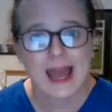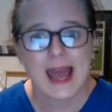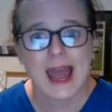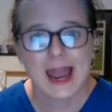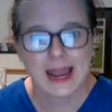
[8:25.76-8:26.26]

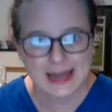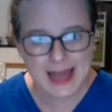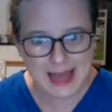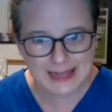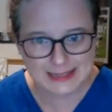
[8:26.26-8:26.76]
and
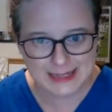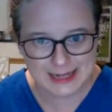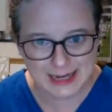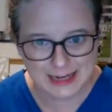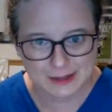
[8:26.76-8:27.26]

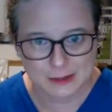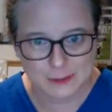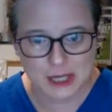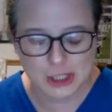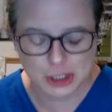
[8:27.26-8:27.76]
exiting the
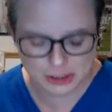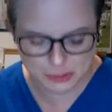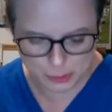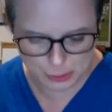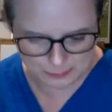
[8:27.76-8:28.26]
patient's
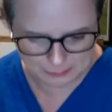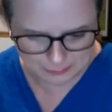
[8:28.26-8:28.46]
room.